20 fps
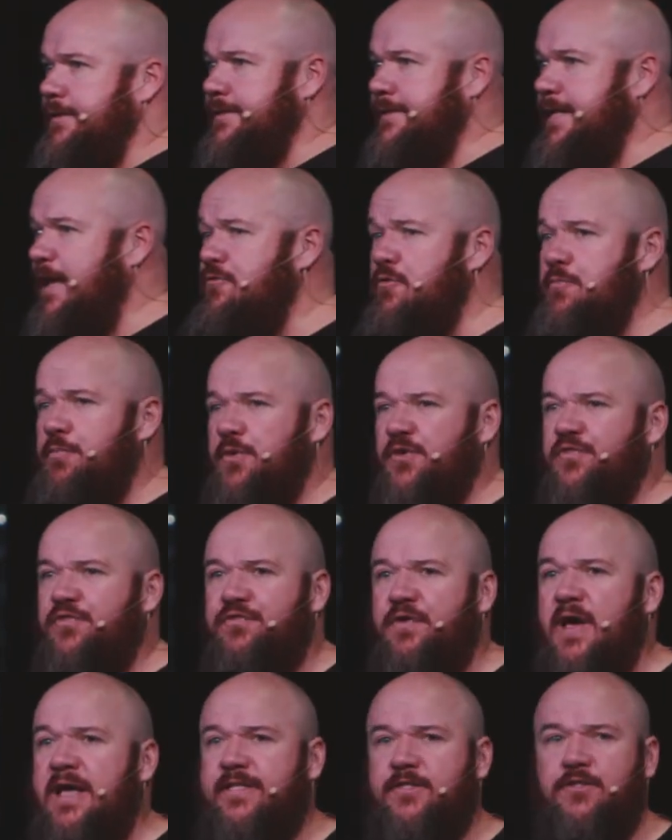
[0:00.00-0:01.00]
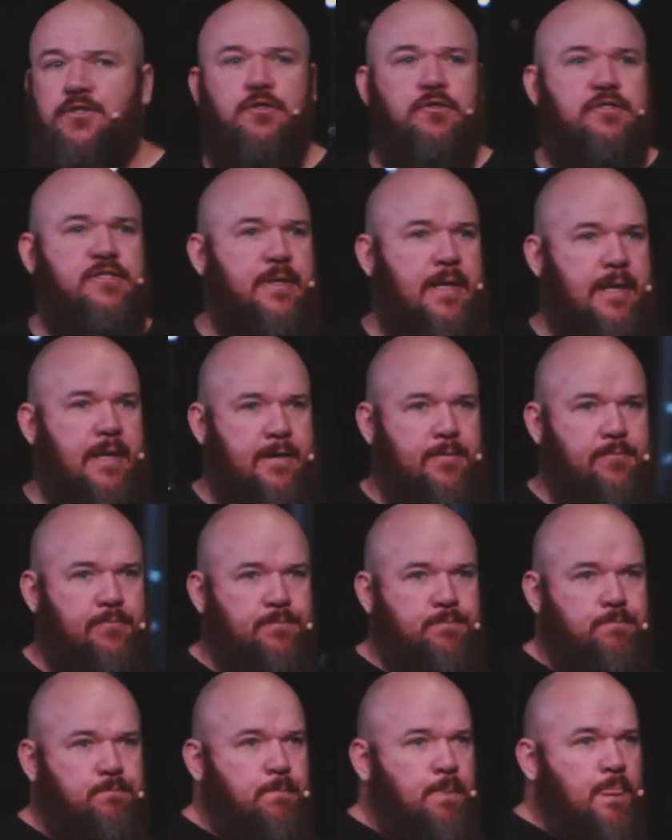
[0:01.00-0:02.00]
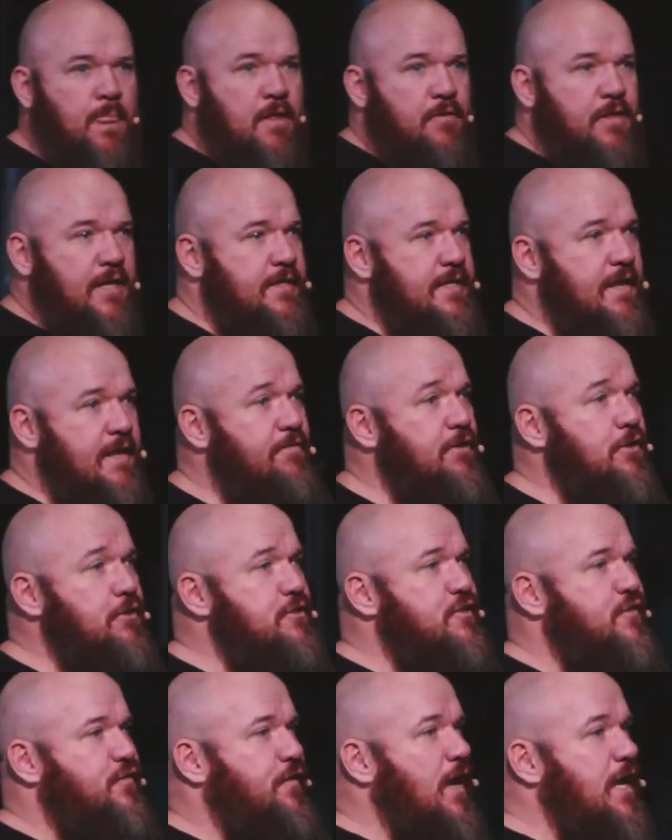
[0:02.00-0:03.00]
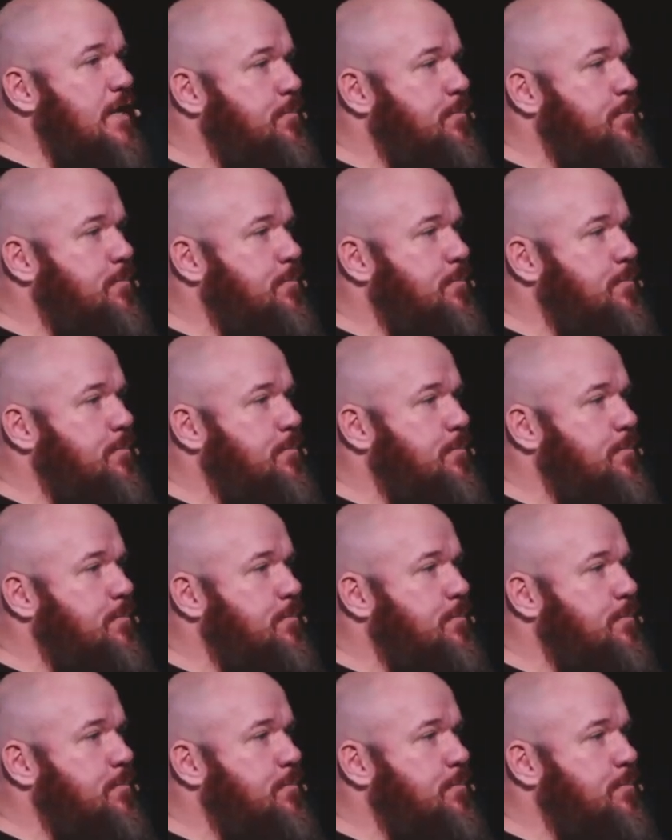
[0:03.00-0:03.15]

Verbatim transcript: I'd never put fake news there. They'd never use